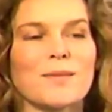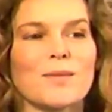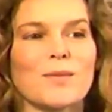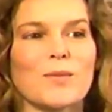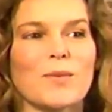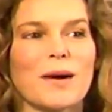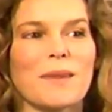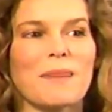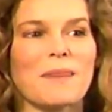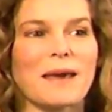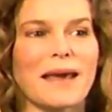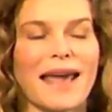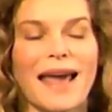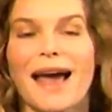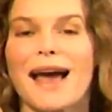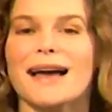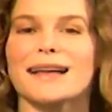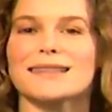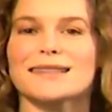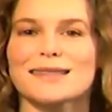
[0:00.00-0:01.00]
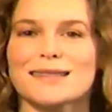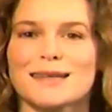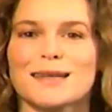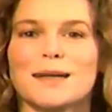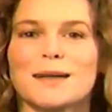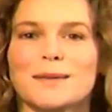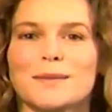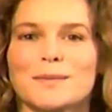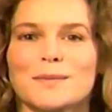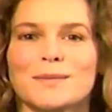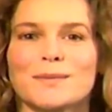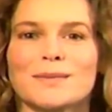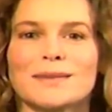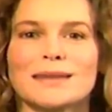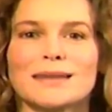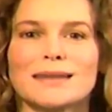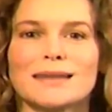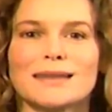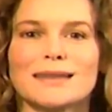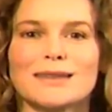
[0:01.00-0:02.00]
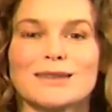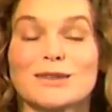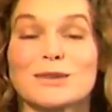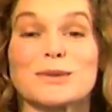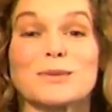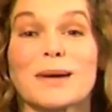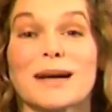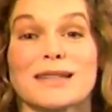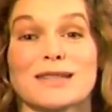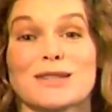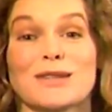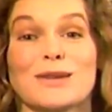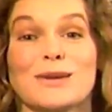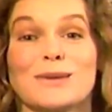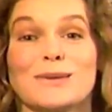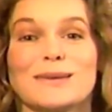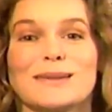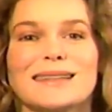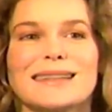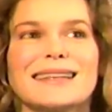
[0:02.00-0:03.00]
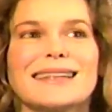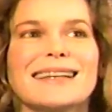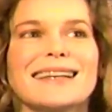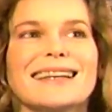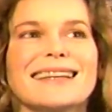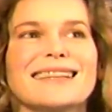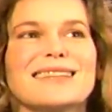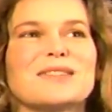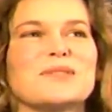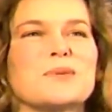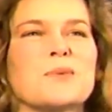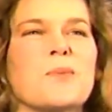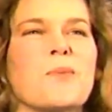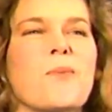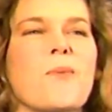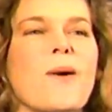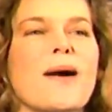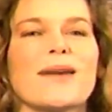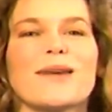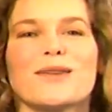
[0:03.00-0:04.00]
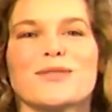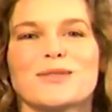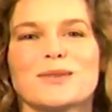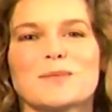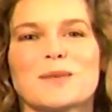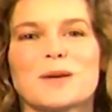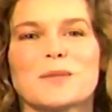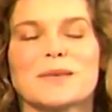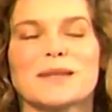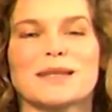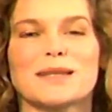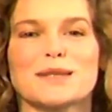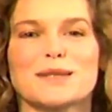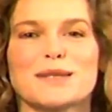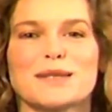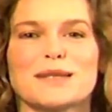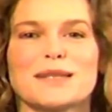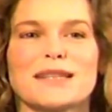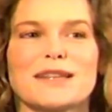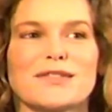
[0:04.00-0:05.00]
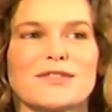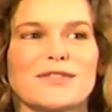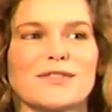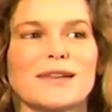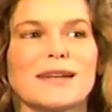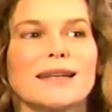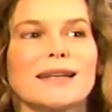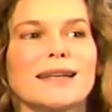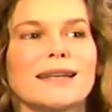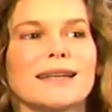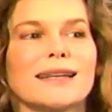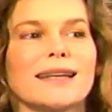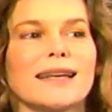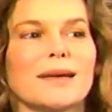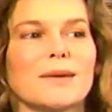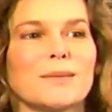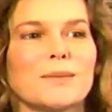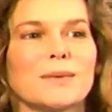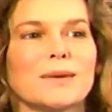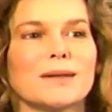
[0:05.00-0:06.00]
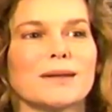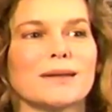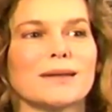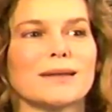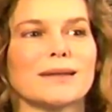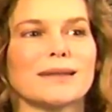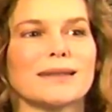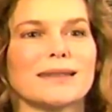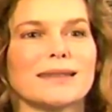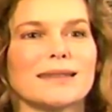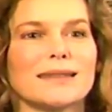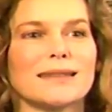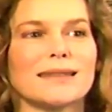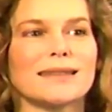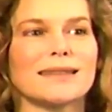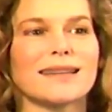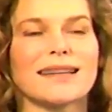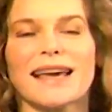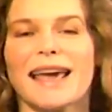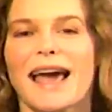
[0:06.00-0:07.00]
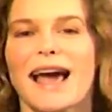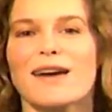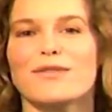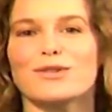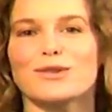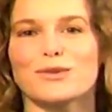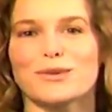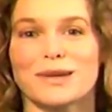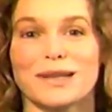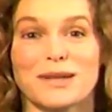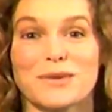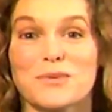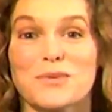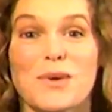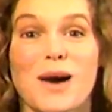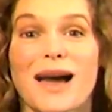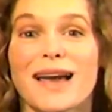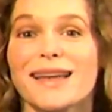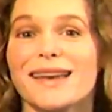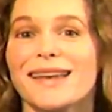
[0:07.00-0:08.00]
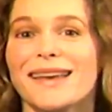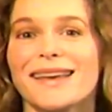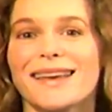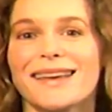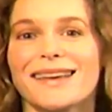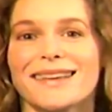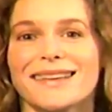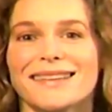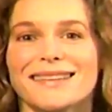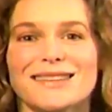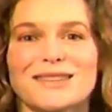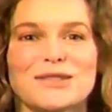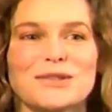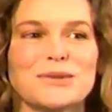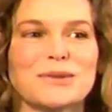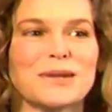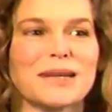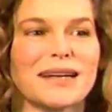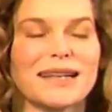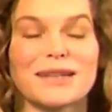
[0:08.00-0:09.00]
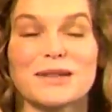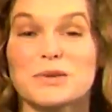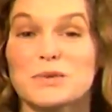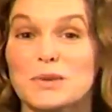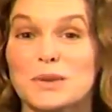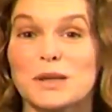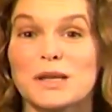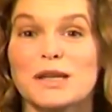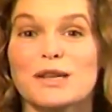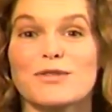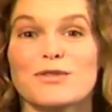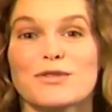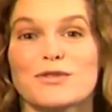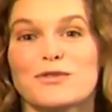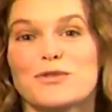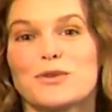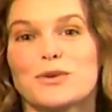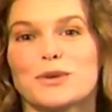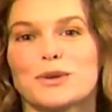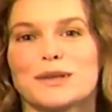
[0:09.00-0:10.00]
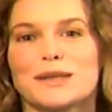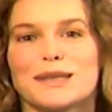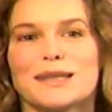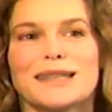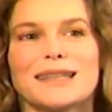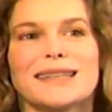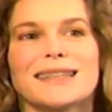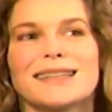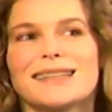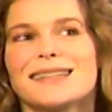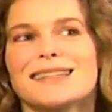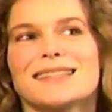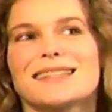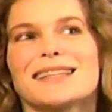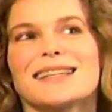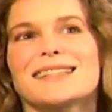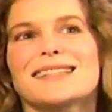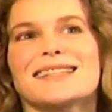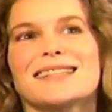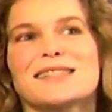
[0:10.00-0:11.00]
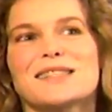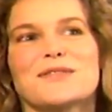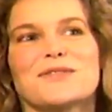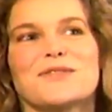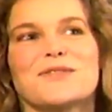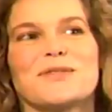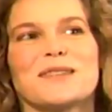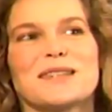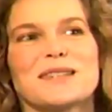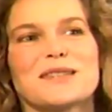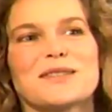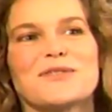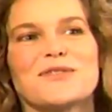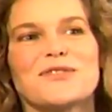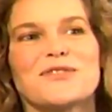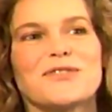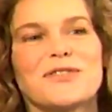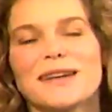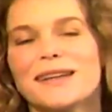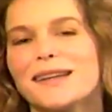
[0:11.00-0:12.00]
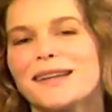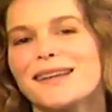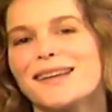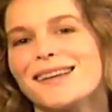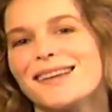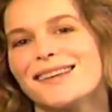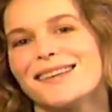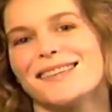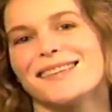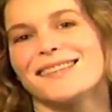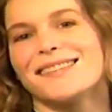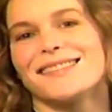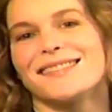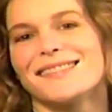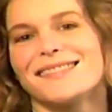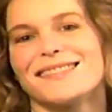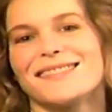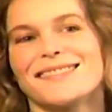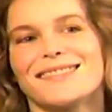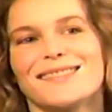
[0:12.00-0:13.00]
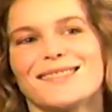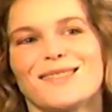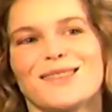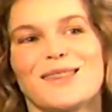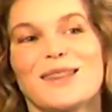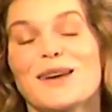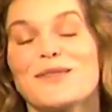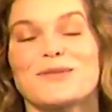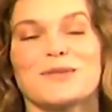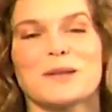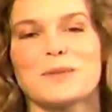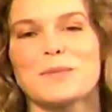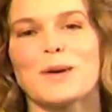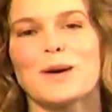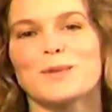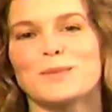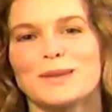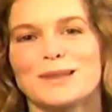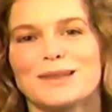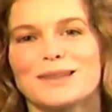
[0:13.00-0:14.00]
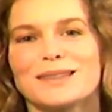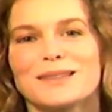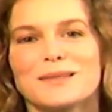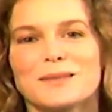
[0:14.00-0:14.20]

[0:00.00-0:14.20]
when the cats come to the rescue. There's a wonderful moment. It's as if it were the cavalry riding in to kind of relieve the fort. It's a funny, lovely moment.